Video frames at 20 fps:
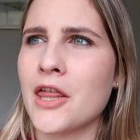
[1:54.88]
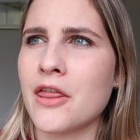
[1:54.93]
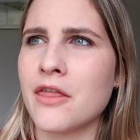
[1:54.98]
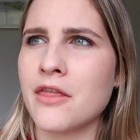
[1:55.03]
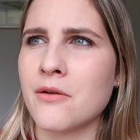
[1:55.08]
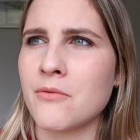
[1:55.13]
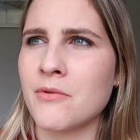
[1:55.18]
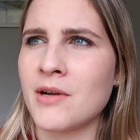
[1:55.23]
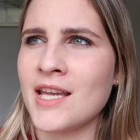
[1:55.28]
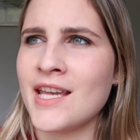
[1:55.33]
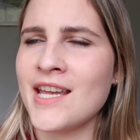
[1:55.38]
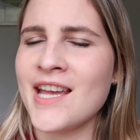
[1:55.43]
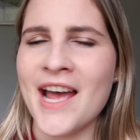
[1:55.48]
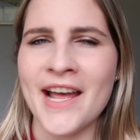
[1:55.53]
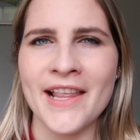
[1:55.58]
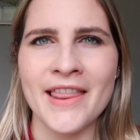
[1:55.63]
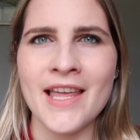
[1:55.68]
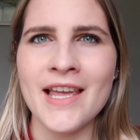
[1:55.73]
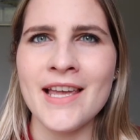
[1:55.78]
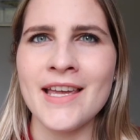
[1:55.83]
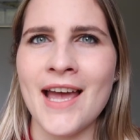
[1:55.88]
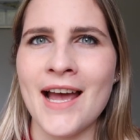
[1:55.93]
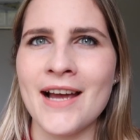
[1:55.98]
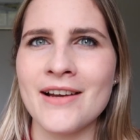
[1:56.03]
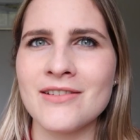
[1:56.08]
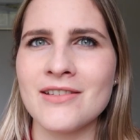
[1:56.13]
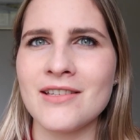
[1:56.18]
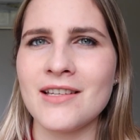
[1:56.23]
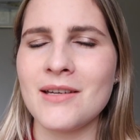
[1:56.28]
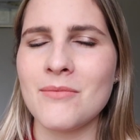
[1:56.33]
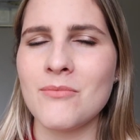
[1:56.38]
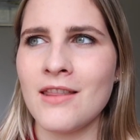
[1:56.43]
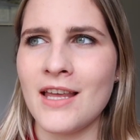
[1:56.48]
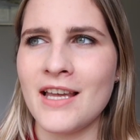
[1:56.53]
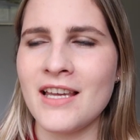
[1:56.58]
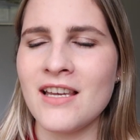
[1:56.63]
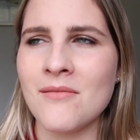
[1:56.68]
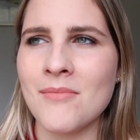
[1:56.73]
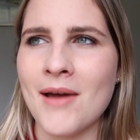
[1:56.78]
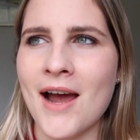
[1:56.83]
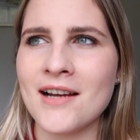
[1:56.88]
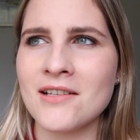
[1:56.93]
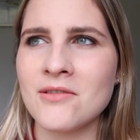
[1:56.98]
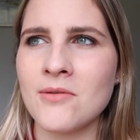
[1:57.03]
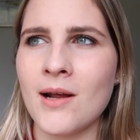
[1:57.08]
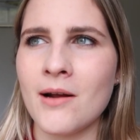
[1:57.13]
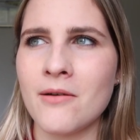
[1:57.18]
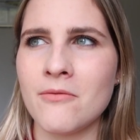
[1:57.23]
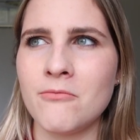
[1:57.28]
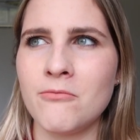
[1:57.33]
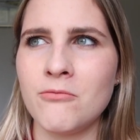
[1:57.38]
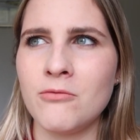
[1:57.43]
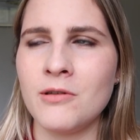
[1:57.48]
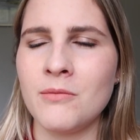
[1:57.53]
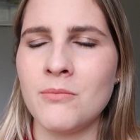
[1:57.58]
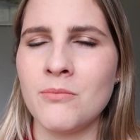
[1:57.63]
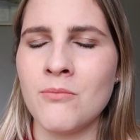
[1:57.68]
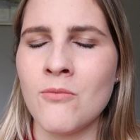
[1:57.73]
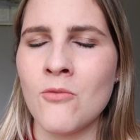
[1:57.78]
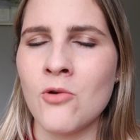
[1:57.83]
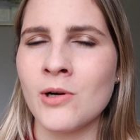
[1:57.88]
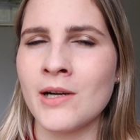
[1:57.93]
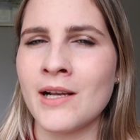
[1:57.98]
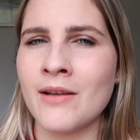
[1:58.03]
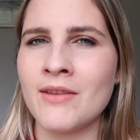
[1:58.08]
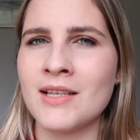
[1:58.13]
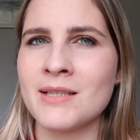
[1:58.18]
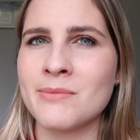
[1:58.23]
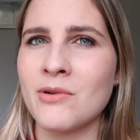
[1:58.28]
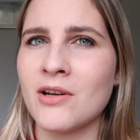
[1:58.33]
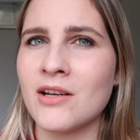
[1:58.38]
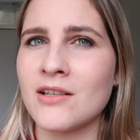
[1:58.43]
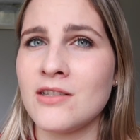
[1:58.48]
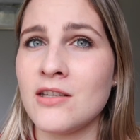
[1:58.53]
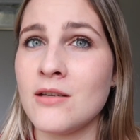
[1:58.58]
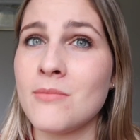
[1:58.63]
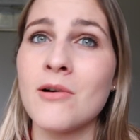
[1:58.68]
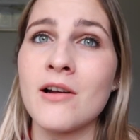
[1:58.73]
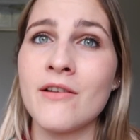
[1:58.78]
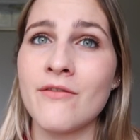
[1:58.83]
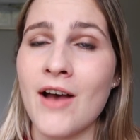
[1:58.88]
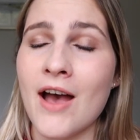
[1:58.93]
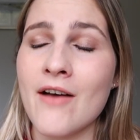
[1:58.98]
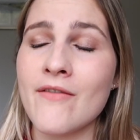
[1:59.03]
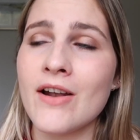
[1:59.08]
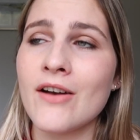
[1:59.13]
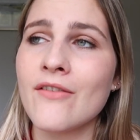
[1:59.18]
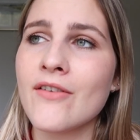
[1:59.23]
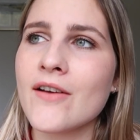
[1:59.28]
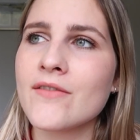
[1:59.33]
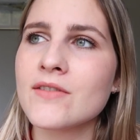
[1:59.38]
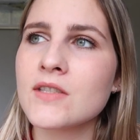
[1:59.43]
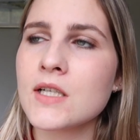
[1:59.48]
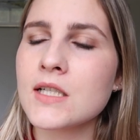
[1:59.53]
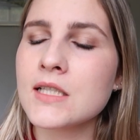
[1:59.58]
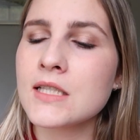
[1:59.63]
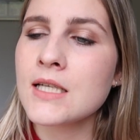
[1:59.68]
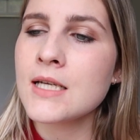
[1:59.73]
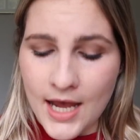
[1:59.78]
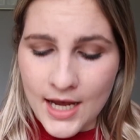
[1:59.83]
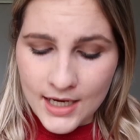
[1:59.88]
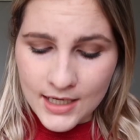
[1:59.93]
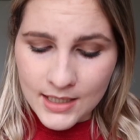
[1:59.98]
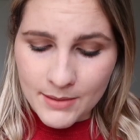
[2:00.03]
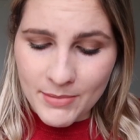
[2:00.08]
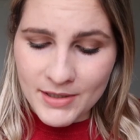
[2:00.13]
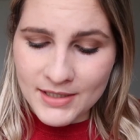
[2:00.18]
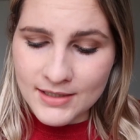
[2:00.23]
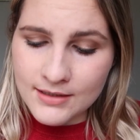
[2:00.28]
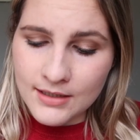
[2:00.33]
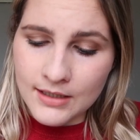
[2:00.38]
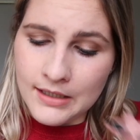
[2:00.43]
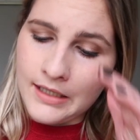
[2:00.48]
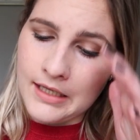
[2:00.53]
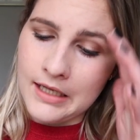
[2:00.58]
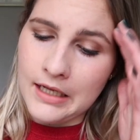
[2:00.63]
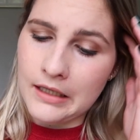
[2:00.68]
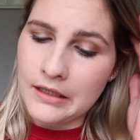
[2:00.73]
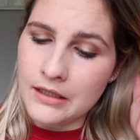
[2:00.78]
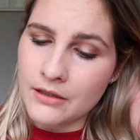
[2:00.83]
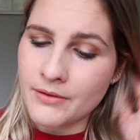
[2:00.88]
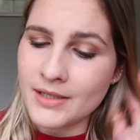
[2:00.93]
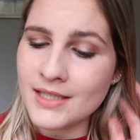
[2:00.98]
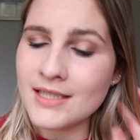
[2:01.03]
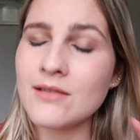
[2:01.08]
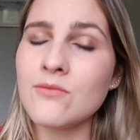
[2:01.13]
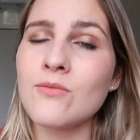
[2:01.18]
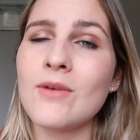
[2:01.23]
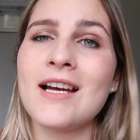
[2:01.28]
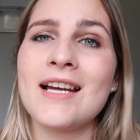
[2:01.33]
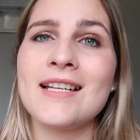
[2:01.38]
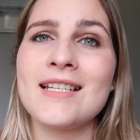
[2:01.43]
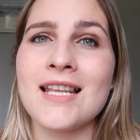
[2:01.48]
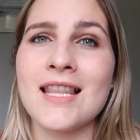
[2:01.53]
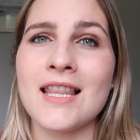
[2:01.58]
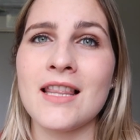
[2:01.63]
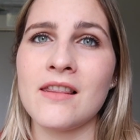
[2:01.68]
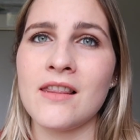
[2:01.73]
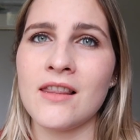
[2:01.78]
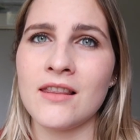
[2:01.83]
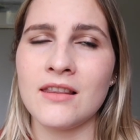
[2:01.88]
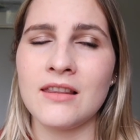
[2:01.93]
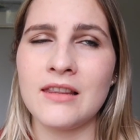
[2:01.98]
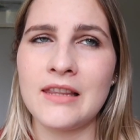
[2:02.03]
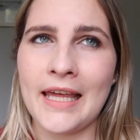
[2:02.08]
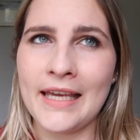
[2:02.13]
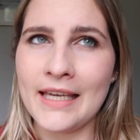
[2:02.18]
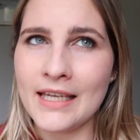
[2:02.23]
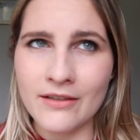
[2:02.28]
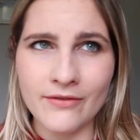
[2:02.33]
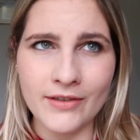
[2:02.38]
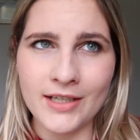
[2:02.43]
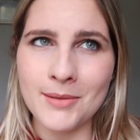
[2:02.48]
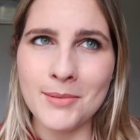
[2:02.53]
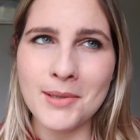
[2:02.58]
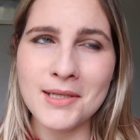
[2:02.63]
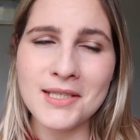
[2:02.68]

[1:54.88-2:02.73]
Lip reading: a 3. I think actually thinking back to it, I would more give this book a 2.5 out of 5 stars. And basically the reason why I didn't like it very